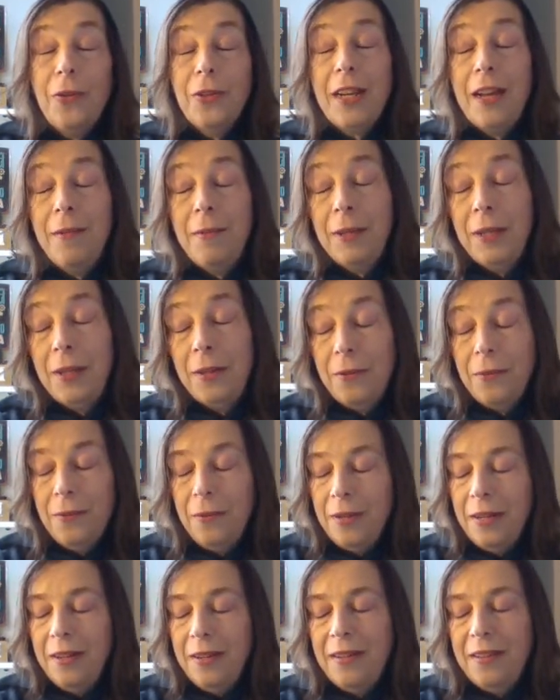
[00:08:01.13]
long time
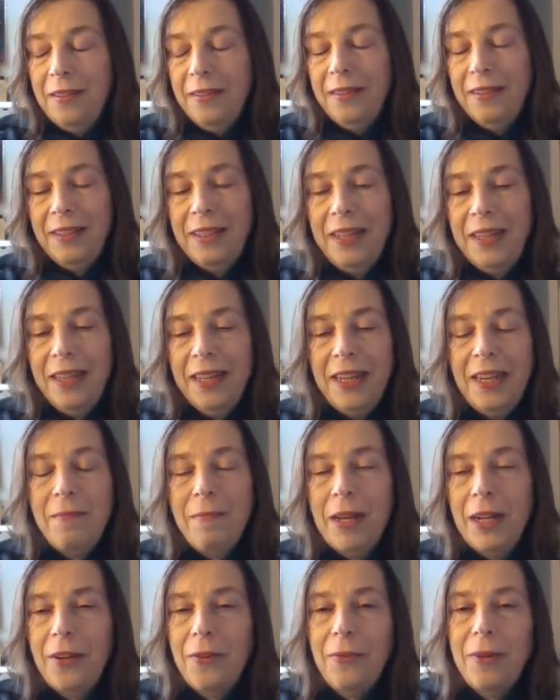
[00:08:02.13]
ago
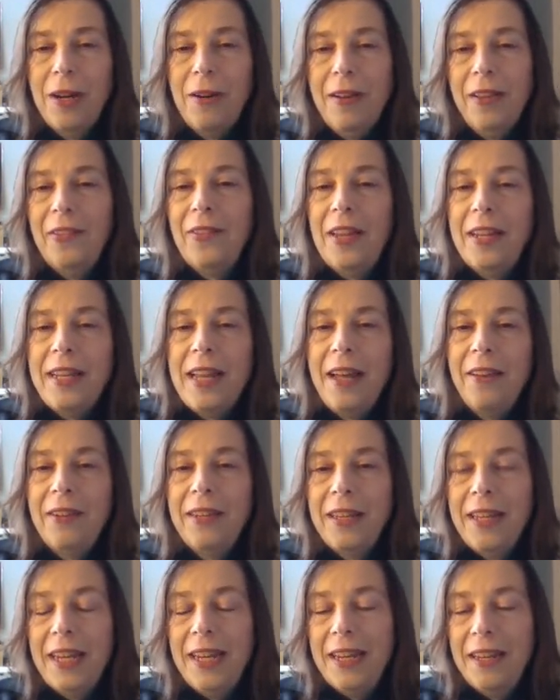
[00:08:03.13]
in my career, I sent
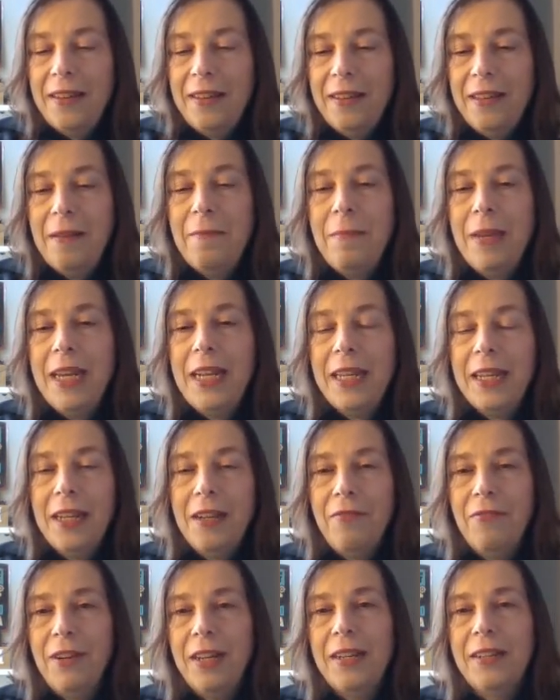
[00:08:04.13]
out a meeting
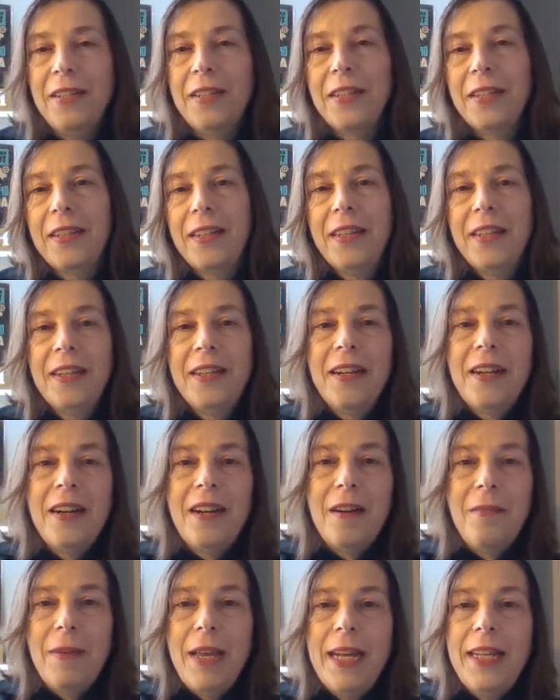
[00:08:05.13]
invite,
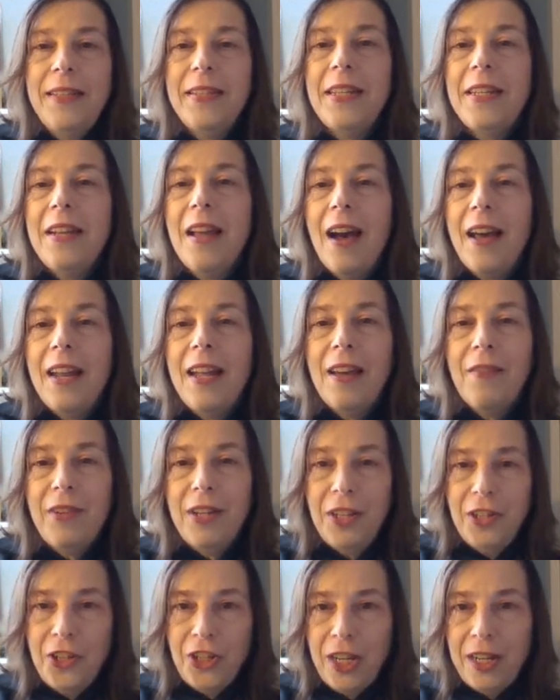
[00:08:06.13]
and it did not have
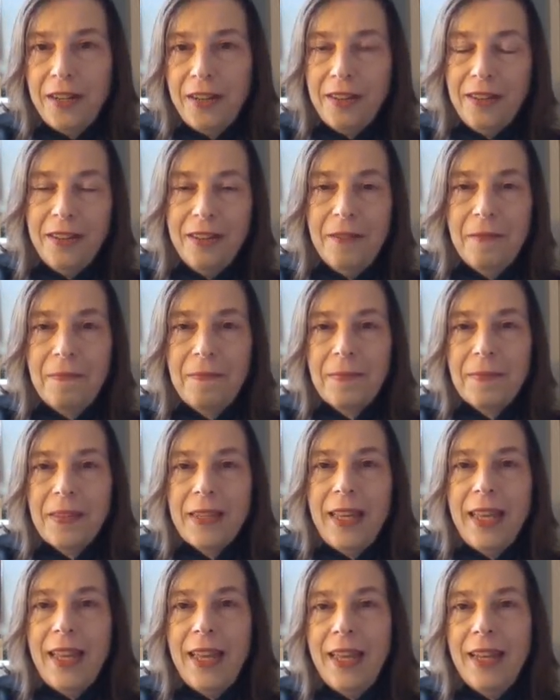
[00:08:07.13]
an agenda.
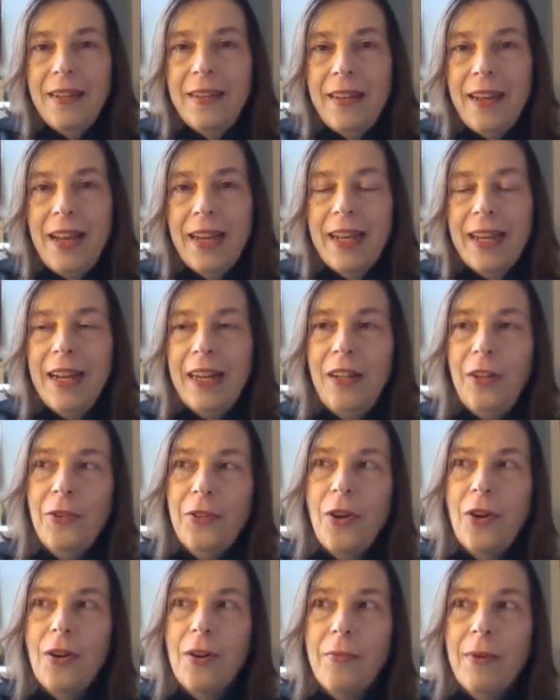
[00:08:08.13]
And I kind of
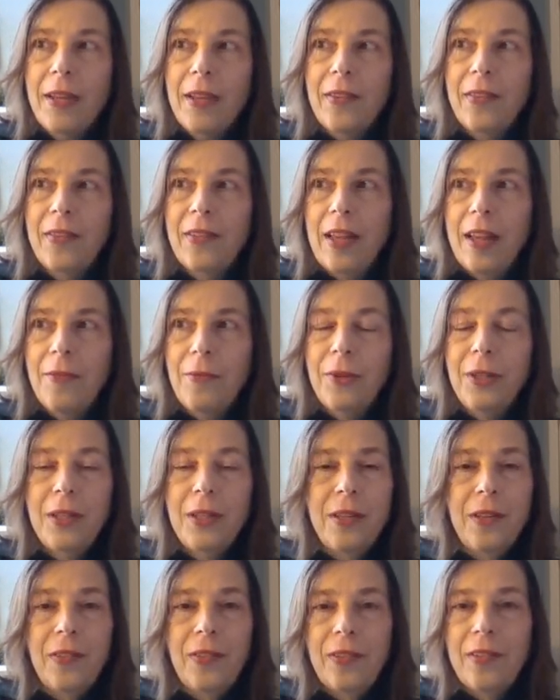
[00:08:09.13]
learned the hard way because I
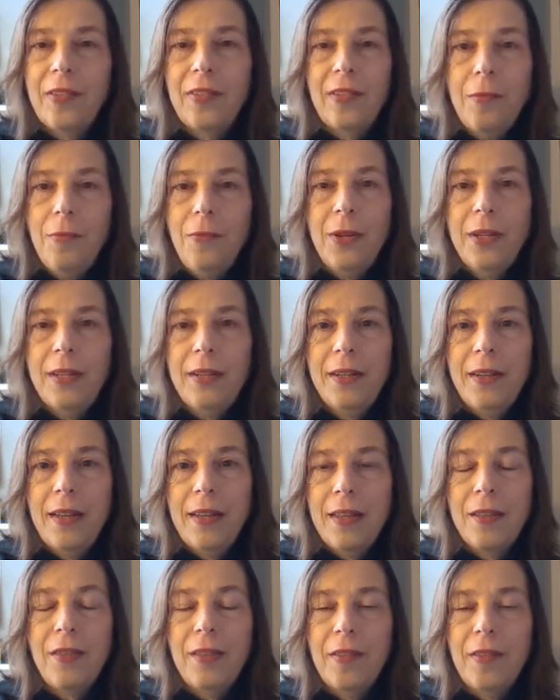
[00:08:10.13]

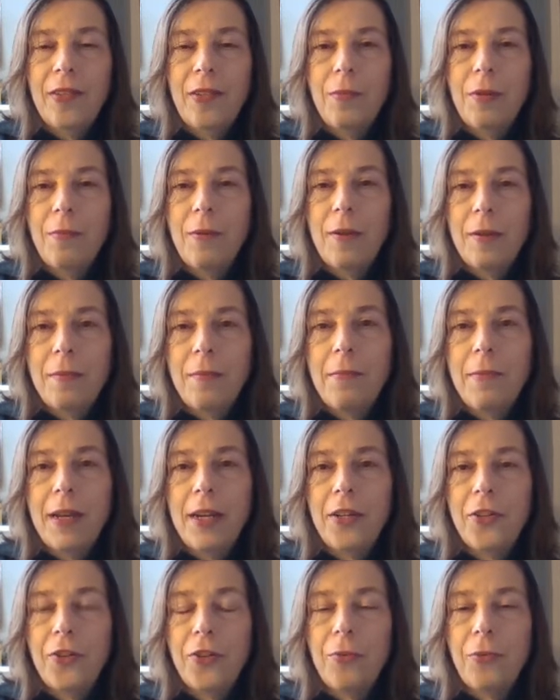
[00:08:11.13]
think someone, probably my
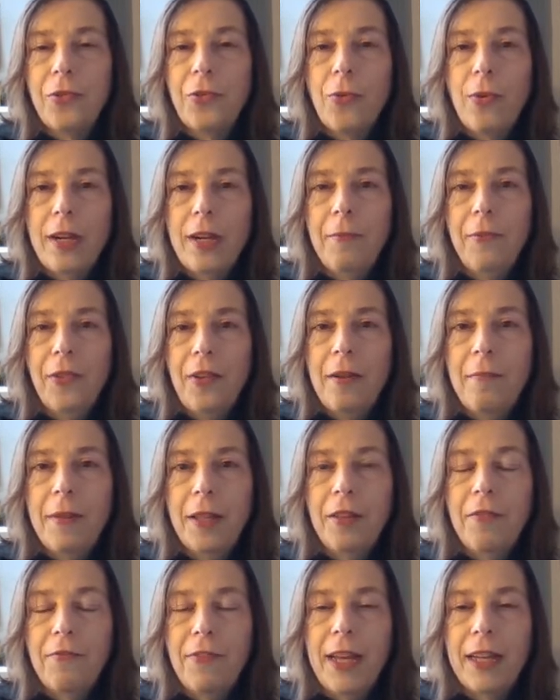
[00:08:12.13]
manager, was quite upset
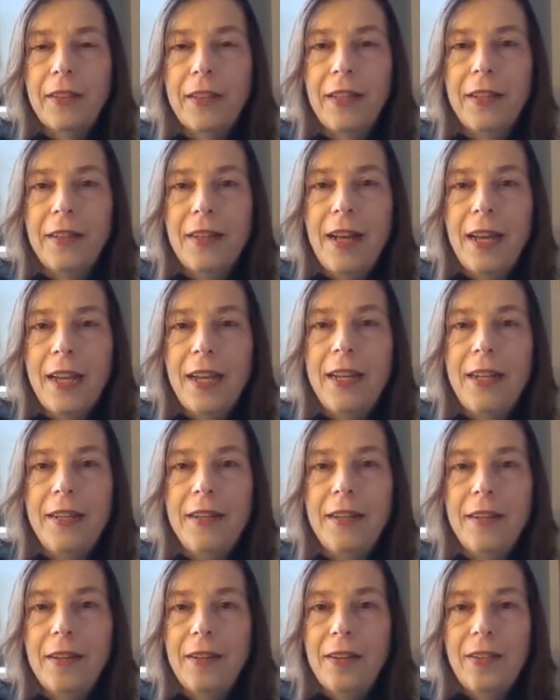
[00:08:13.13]
about the fact that I
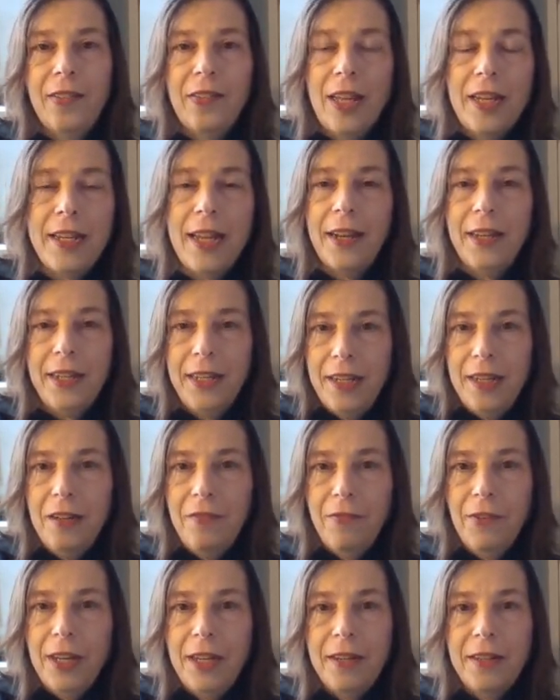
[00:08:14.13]
had sent out an
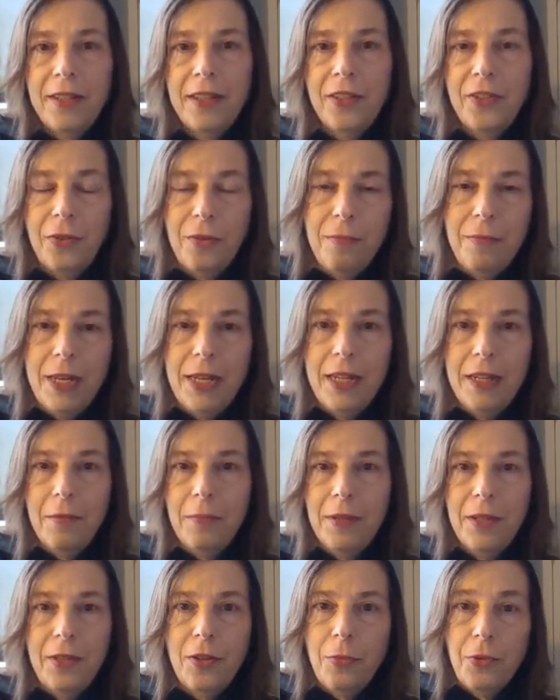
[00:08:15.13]
invite to a
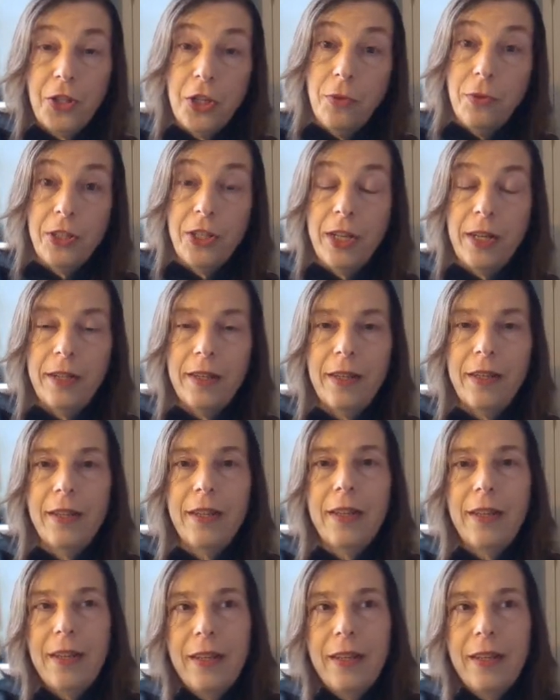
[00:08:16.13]
meeting, but there was no agenda.